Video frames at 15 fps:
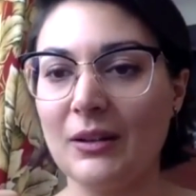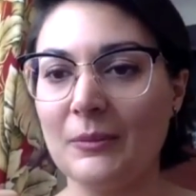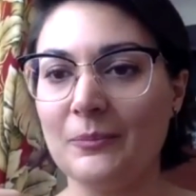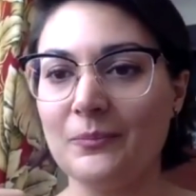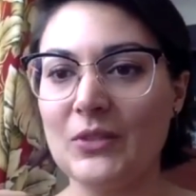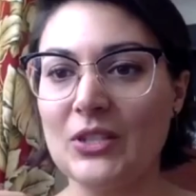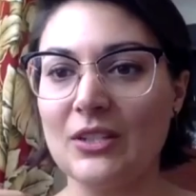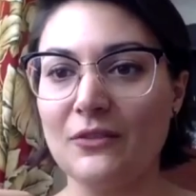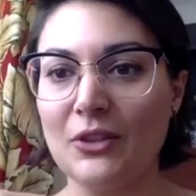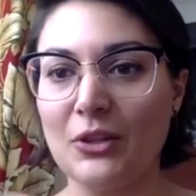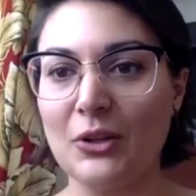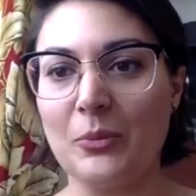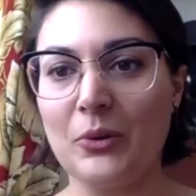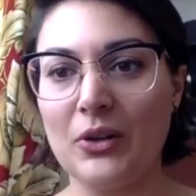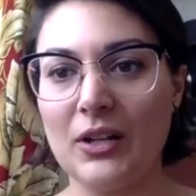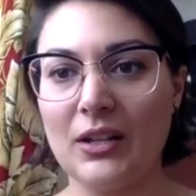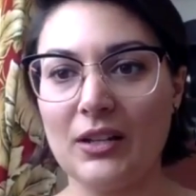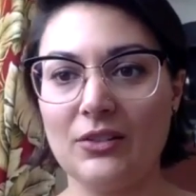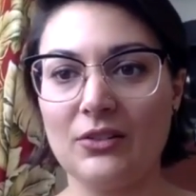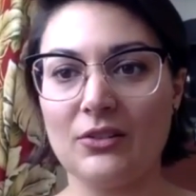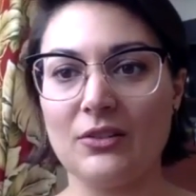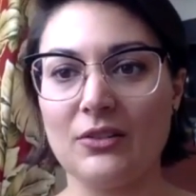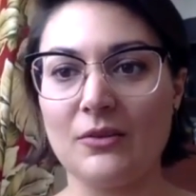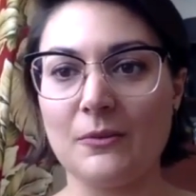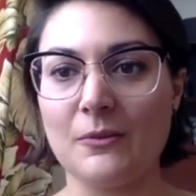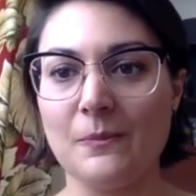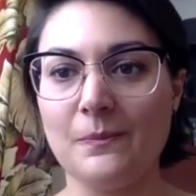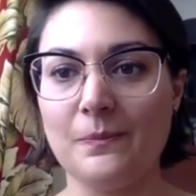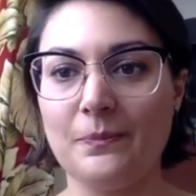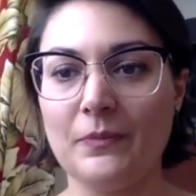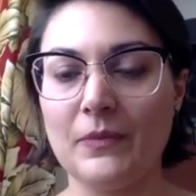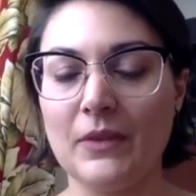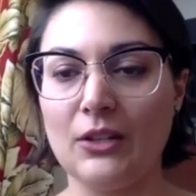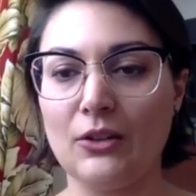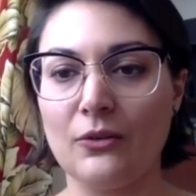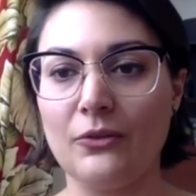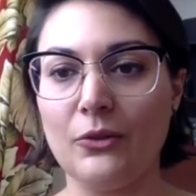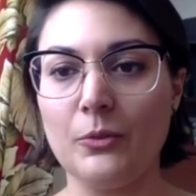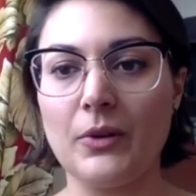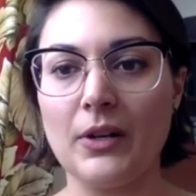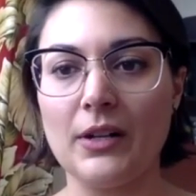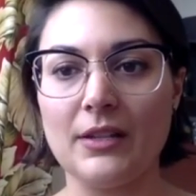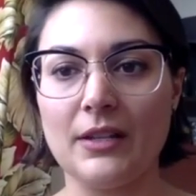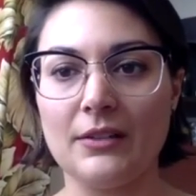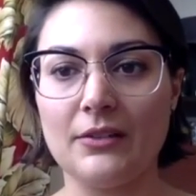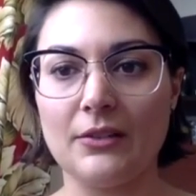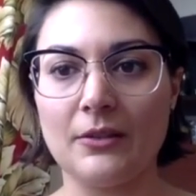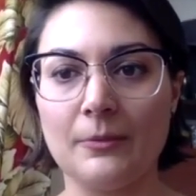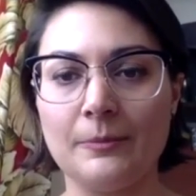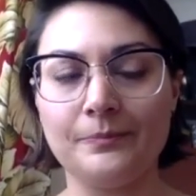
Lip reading: stuff that you're putting in your food processor.